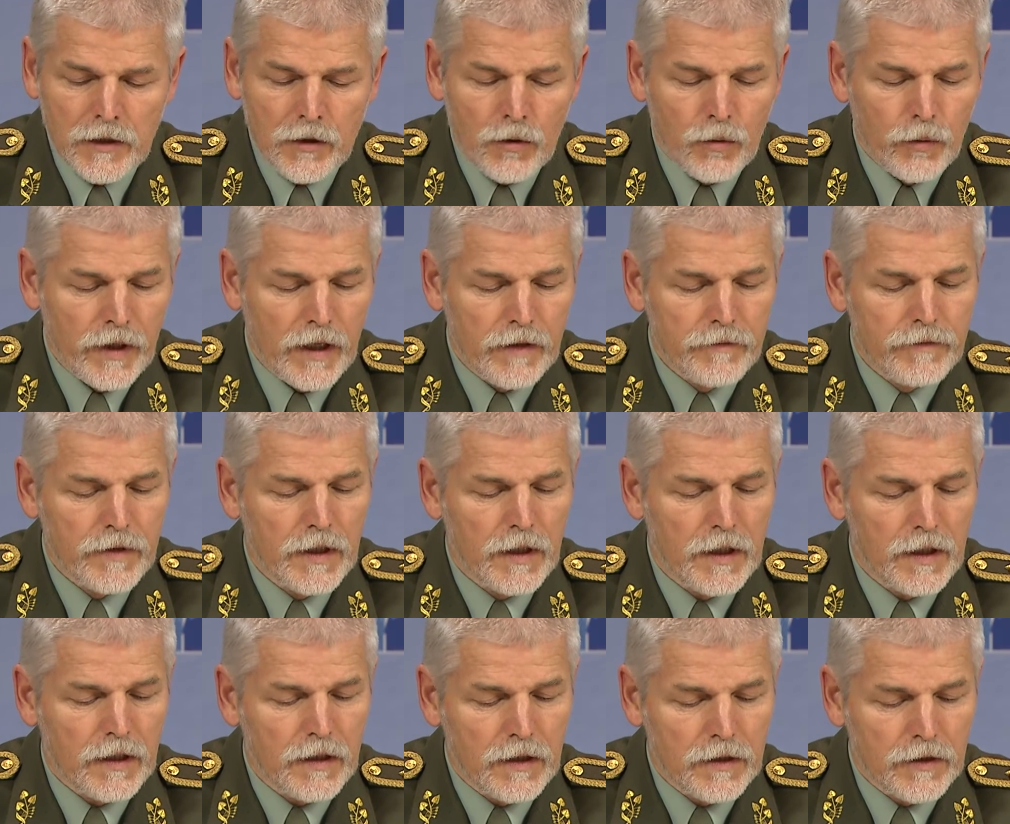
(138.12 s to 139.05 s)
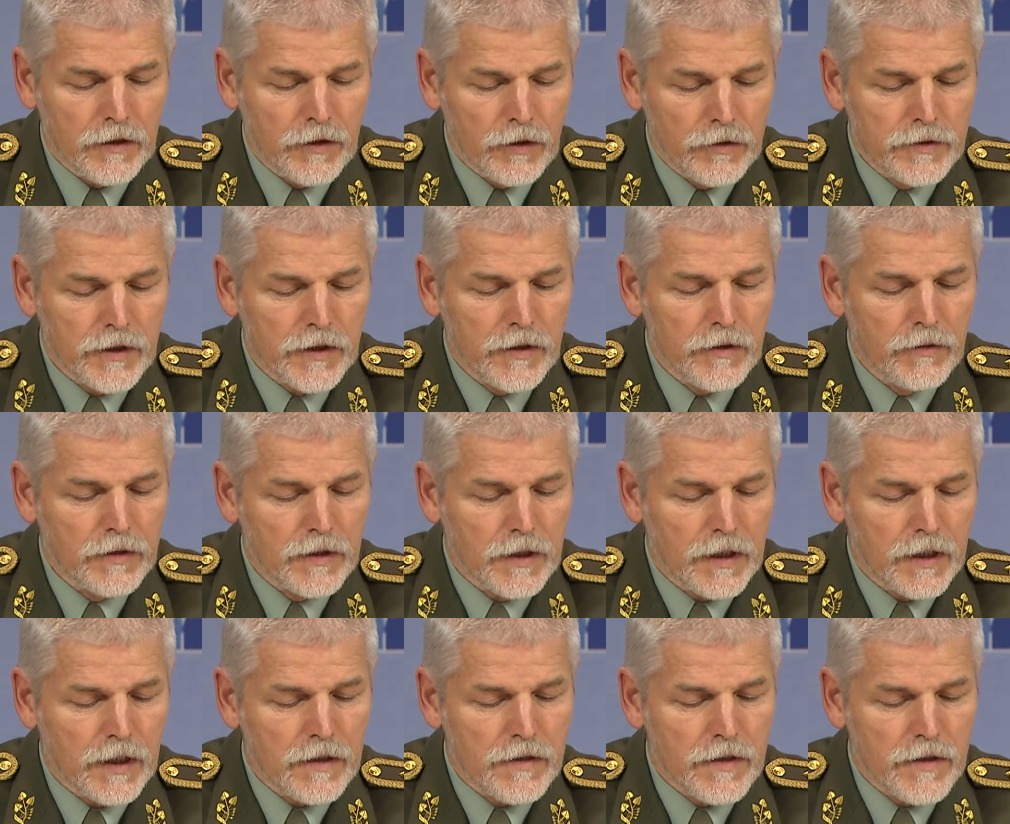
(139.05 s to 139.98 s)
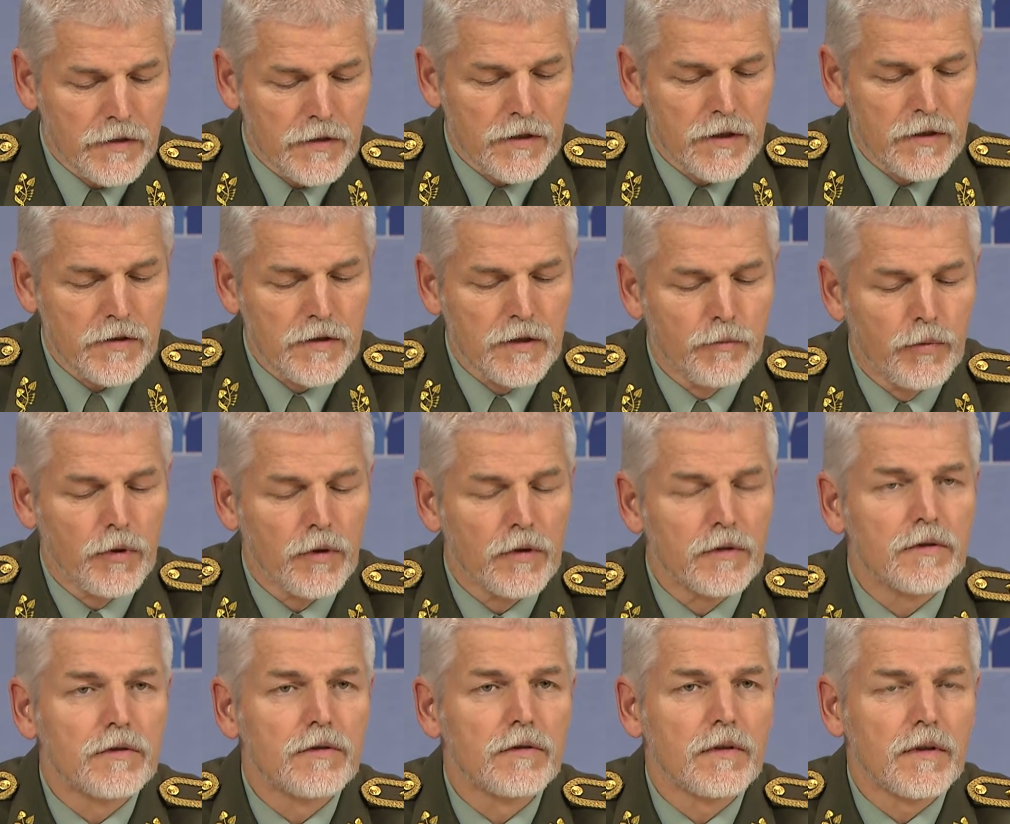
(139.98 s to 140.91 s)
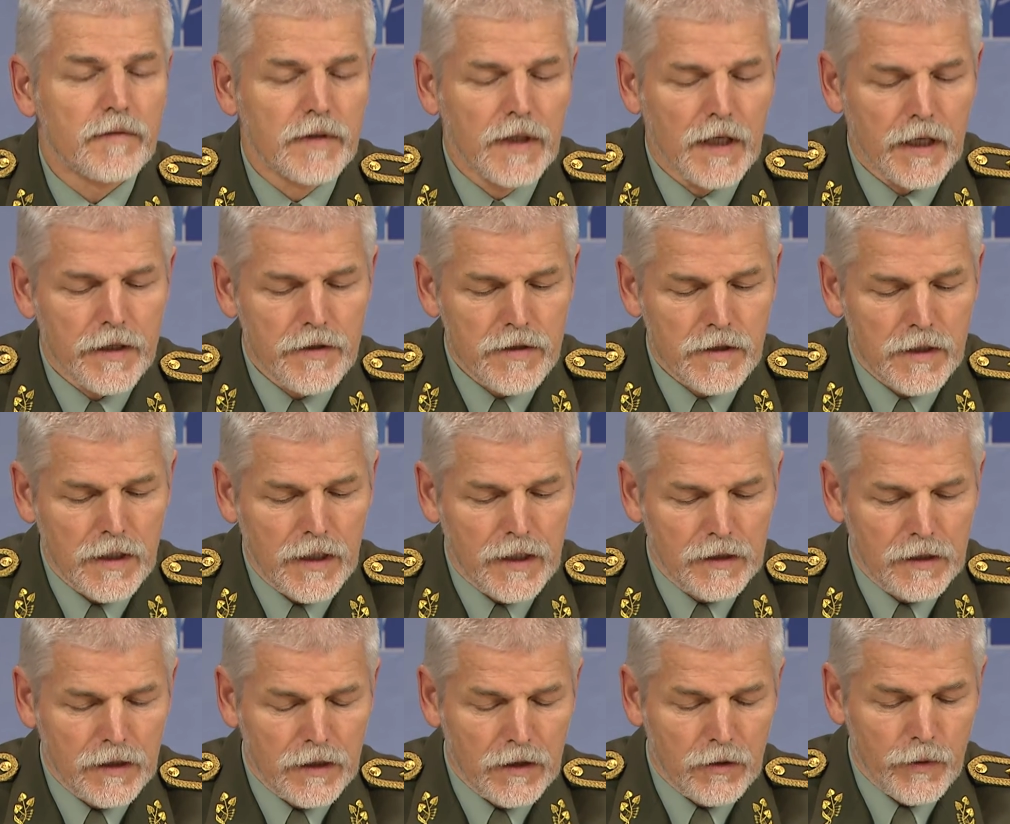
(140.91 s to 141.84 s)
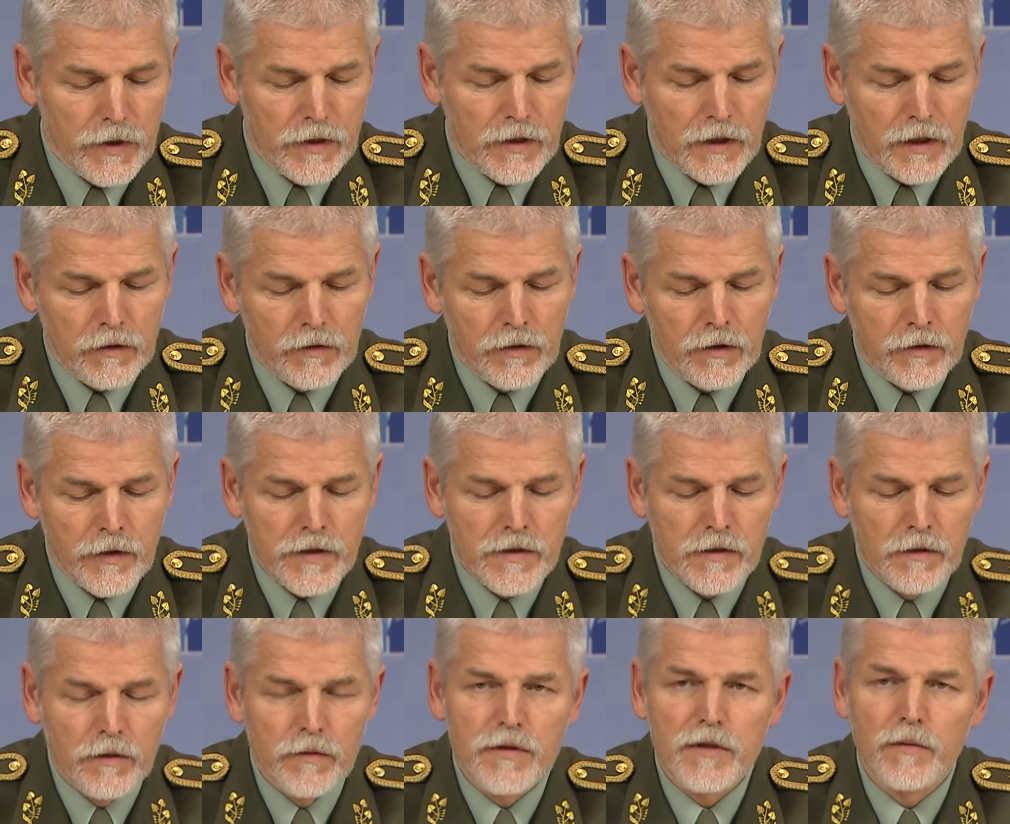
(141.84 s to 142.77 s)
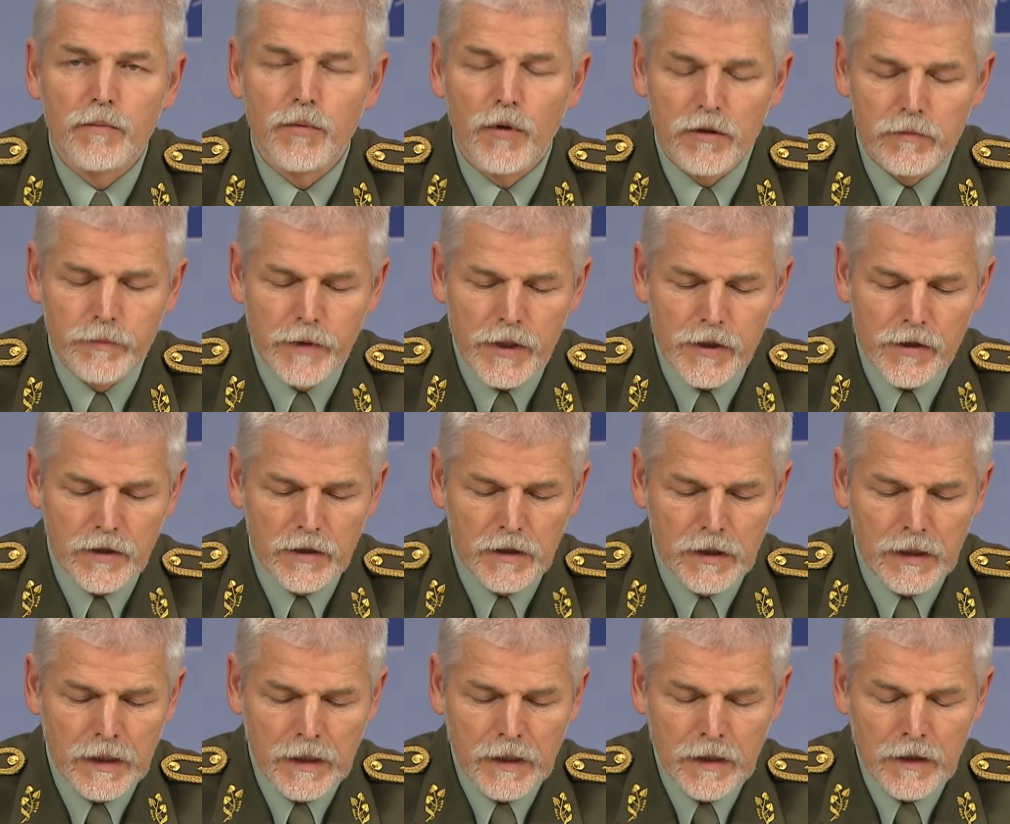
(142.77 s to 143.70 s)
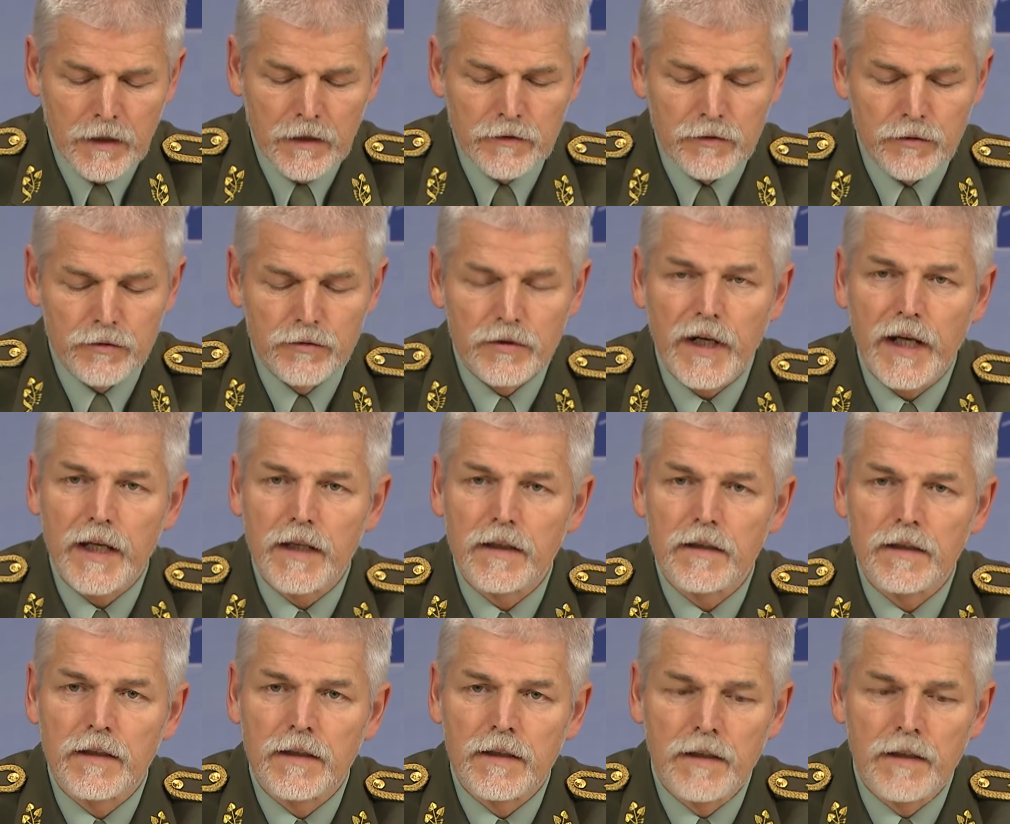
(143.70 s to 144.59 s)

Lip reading: We have continued this support to Afghanistan with our resolute support mission to train,